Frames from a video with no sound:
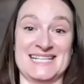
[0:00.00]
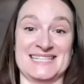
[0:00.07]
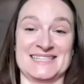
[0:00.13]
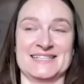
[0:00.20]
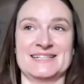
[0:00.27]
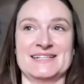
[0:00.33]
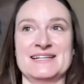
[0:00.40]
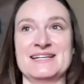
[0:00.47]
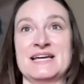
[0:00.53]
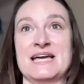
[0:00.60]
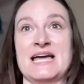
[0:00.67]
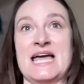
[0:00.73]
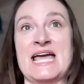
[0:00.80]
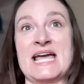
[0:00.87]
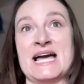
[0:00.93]
Exactly.
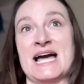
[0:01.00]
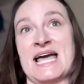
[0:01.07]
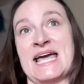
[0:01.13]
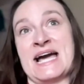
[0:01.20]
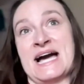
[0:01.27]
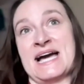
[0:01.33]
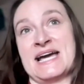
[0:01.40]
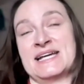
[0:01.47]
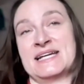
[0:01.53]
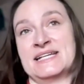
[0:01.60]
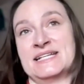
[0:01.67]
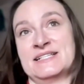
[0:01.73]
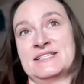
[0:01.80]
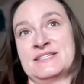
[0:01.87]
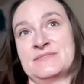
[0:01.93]
AI
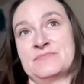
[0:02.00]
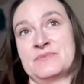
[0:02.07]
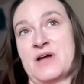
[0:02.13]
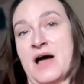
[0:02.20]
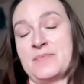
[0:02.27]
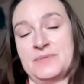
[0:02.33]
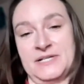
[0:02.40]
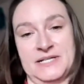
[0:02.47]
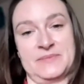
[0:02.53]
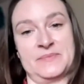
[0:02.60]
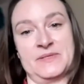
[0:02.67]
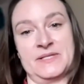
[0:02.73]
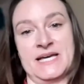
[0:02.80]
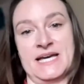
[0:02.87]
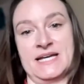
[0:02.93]
is not
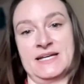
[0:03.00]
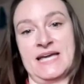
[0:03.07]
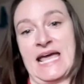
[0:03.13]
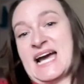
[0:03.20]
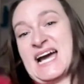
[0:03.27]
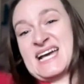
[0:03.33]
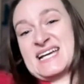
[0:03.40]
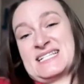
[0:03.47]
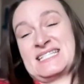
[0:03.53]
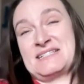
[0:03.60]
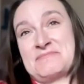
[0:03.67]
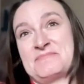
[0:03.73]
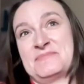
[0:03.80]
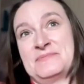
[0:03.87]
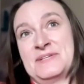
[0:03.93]
plug and play.
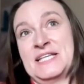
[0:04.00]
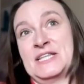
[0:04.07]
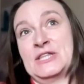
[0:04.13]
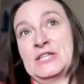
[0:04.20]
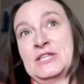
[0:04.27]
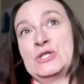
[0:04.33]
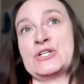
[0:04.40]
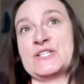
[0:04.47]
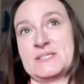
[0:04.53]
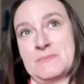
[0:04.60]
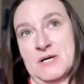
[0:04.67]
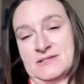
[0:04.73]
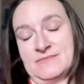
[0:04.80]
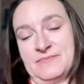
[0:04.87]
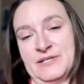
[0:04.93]
It looks
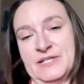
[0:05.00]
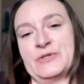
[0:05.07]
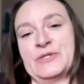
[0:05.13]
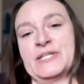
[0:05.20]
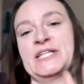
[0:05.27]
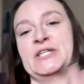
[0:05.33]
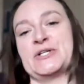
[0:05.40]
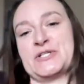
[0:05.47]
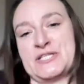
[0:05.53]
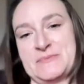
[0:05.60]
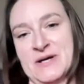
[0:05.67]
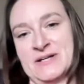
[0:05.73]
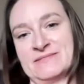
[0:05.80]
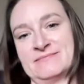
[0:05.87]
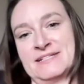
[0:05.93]
smart, but it only
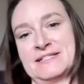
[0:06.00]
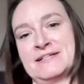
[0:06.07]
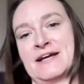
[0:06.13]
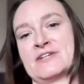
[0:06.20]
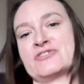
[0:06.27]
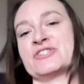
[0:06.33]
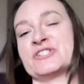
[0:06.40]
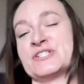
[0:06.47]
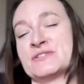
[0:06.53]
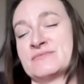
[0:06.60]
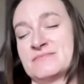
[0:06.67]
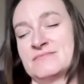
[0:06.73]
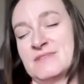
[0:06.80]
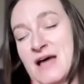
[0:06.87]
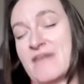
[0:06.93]
looks smart. It's actually
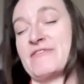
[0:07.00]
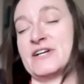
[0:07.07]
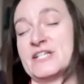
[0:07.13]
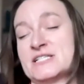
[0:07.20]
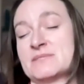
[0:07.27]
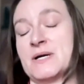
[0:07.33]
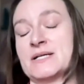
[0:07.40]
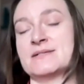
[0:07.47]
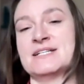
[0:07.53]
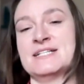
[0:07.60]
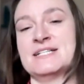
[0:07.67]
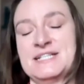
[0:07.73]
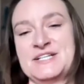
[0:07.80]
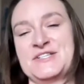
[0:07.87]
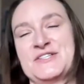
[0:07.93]
just not very
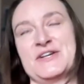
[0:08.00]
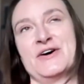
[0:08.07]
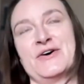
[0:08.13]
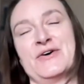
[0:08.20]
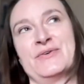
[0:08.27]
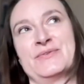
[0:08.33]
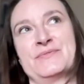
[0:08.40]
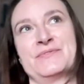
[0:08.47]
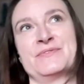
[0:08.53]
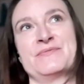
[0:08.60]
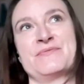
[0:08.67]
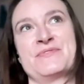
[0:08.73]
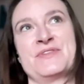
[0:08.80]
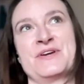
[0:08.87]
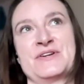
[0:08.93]
smart. So
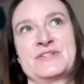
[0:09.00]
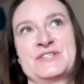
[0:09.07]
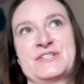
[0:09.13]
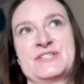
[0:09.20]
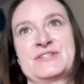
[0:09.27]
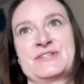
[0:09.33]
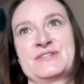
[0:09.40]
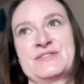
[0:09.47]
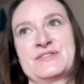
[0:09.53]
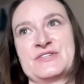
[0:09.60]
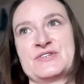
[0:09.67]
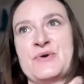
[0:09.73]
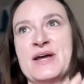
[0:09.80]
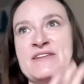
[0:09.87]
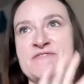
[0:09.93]
there's
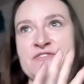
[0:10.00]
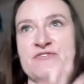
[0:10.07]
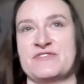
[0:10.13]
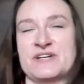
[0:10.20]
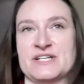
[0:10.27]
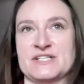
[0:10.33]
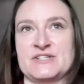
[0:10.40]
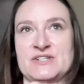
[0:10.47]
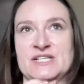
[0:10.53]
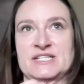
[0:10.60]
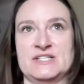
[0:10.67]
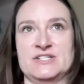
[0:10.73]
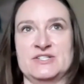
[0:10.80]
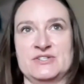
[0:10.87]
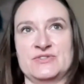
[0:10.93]
quite a few things
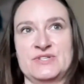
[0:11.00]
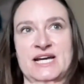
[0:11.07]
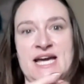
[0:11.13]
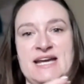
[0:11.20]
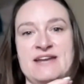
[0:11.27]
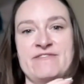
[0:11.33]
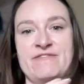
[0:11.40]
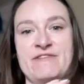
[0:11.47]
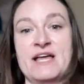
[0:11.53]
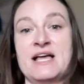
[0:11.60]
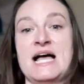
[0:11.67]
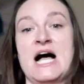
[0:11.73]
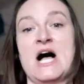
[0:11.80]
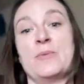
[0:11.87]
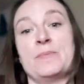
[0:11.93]
you need to do to kind of
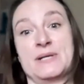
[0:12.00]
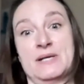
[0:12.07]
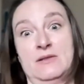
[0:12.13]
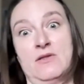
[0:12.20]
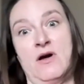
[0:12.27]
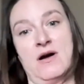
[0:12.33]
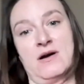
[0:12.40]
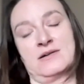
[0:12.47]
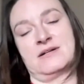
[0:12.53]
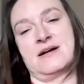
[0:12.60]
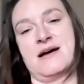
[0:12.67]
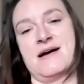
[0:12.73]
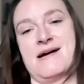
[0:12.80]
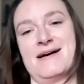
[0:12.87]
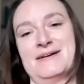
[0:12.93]
help it
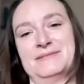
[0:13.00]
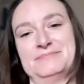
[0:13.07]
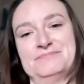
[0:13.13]
along.